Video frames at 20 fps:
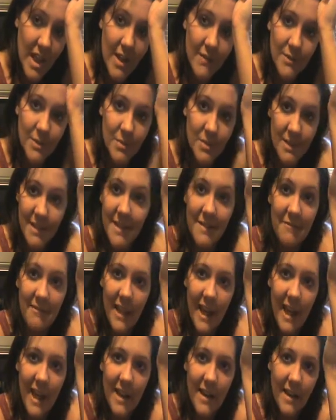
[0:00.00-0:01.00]
have to believe
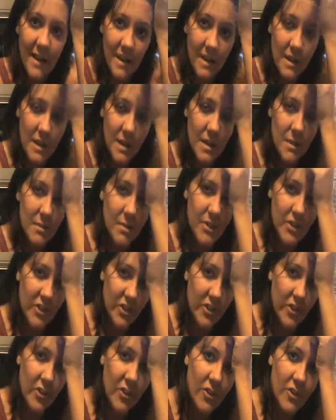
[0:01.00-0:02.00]
that but the
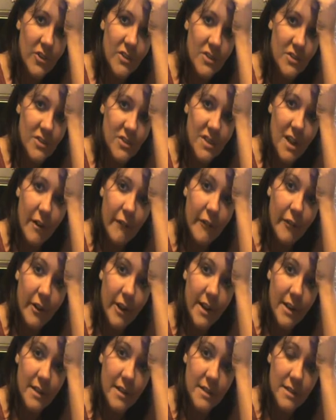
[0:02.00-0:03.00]
girls are
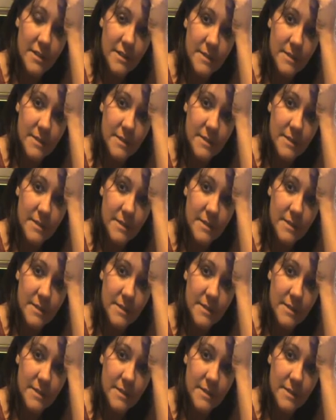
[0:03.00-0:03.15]
suffering